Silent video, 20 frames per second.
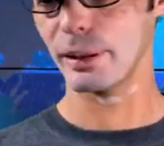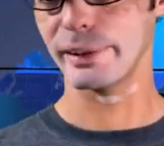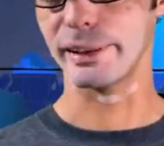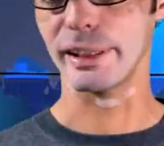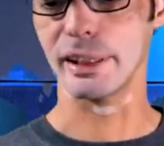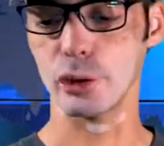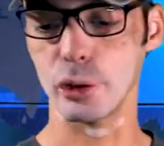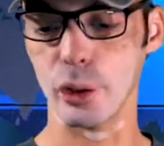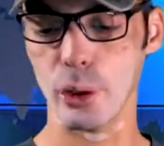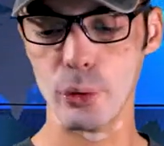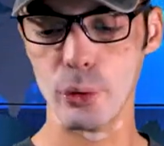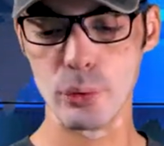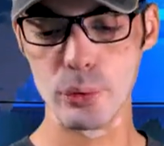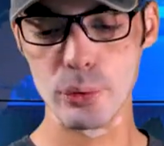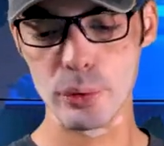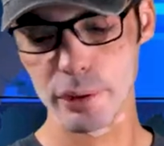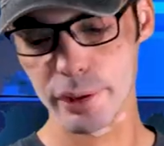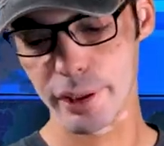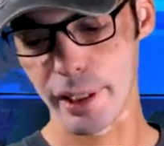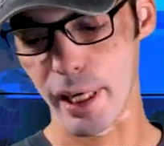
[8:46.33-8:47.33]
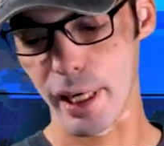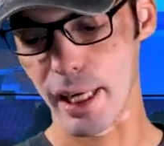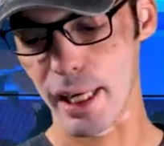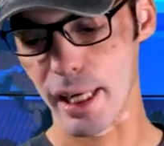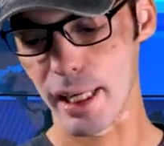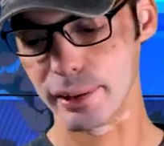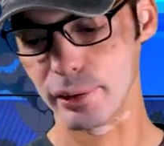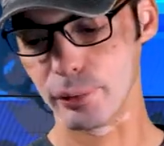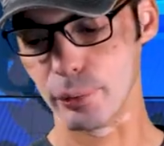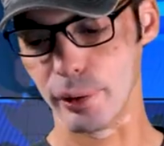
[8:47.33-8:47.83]
The No
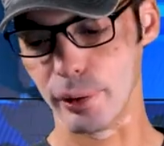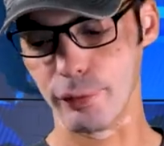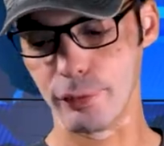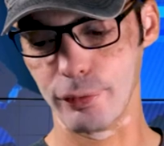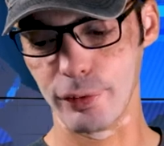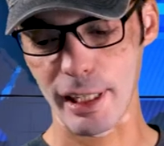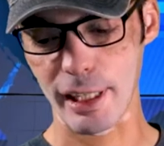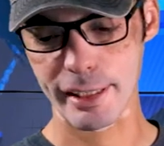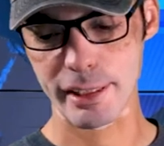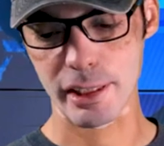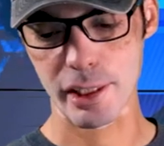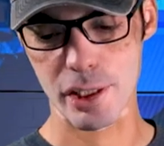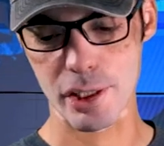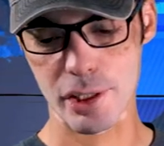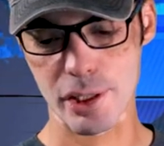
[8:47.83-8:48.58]
got Reflecting